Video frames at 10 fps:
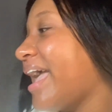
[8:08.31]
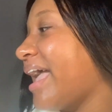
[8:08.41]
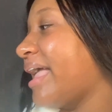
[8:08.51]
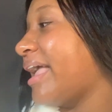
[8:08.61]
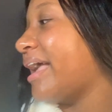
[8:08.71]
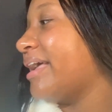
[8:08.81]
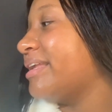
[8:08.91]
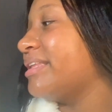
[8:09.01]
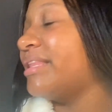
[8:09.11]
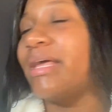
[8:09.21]

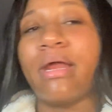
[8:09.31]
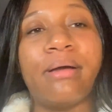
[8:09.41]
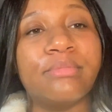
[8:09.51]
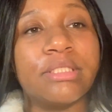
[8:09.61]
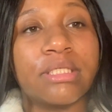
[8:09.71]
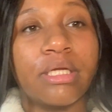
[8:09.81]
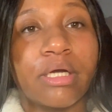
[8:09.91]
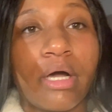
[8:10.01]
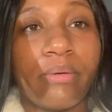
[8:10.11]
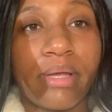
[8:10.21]
And then I'm just gonna
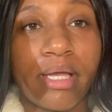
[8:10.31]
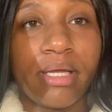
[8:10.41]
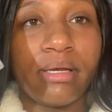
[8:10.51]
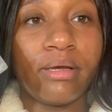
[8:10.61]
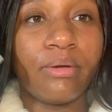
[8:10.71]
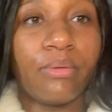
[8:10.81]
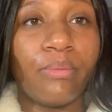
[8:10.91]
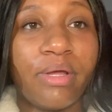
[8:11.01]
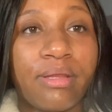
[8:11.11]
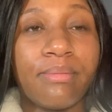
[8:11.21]
go in
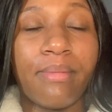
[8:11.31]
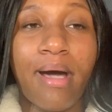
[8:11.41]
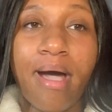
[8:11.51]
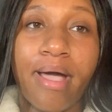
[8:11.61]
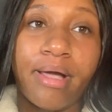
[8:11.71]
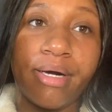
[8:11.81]
with my